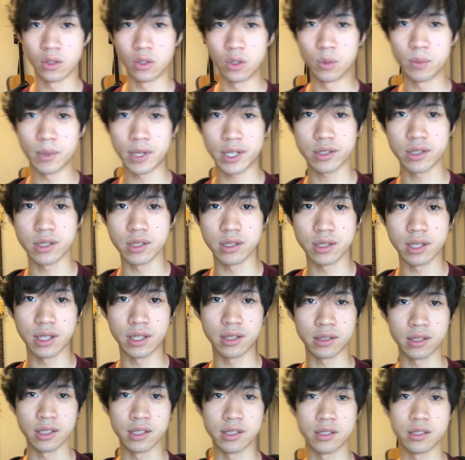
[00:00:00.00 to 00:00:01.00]
You might see
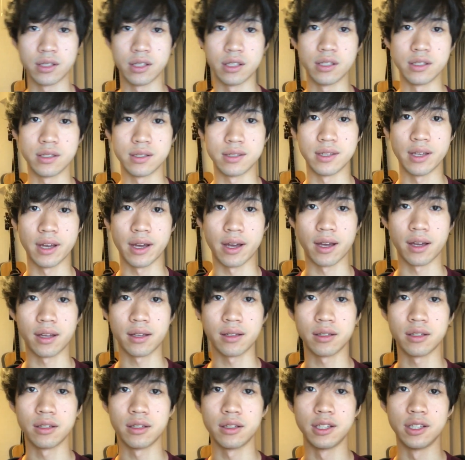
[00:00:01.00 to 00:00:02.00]
sentences that
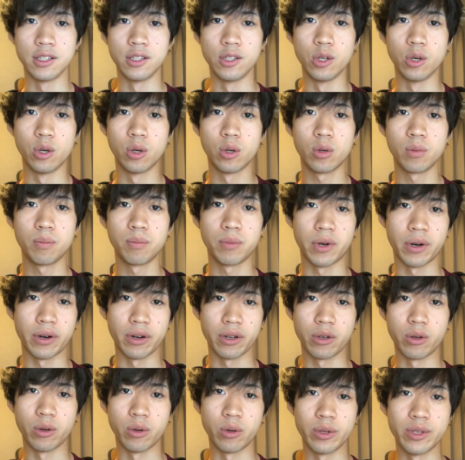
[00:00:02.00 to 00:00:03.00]
no
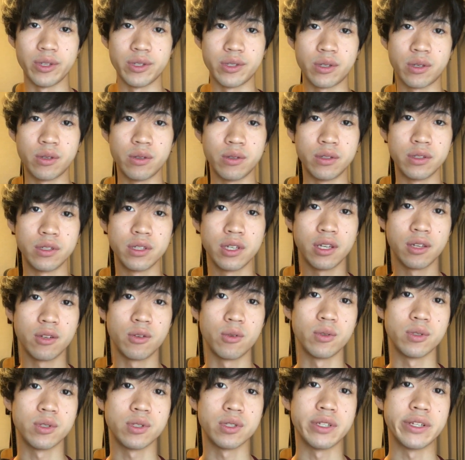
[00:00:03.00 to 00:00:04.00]
particle is
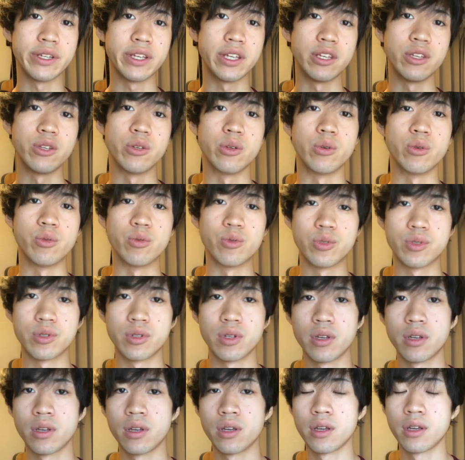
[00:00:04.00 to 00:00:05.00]
continuously used.
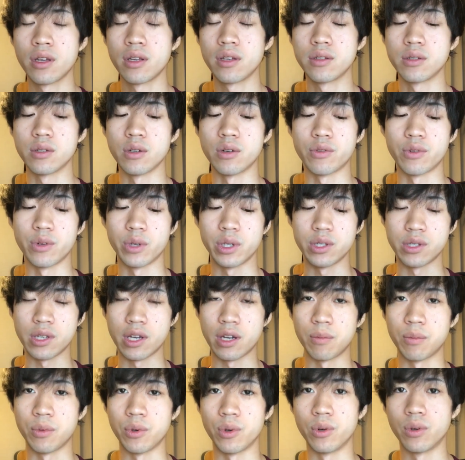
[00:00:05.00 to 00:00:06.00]
So for
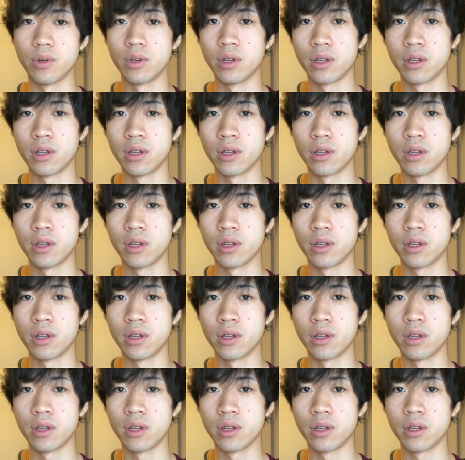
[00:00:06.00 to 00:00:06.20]
example,